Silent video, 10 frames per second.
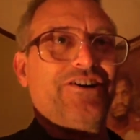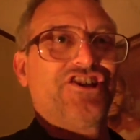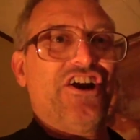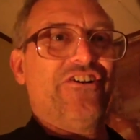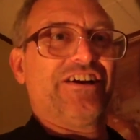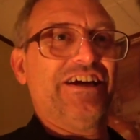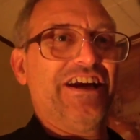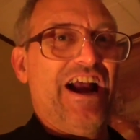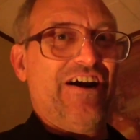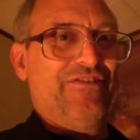
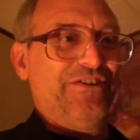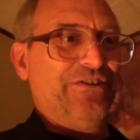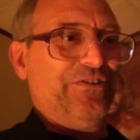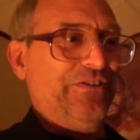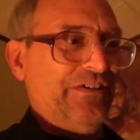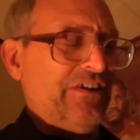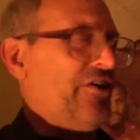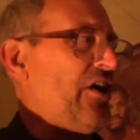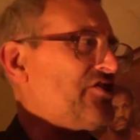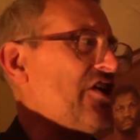Cherokee Avenue or
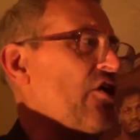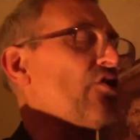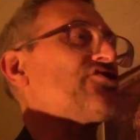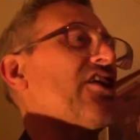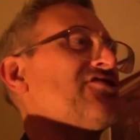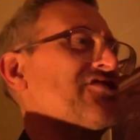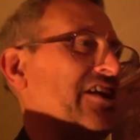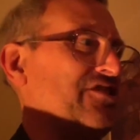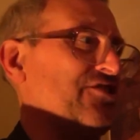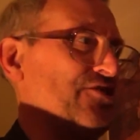not Cher- no
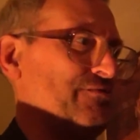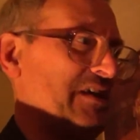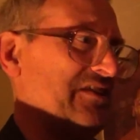Sunset. Excuse me, I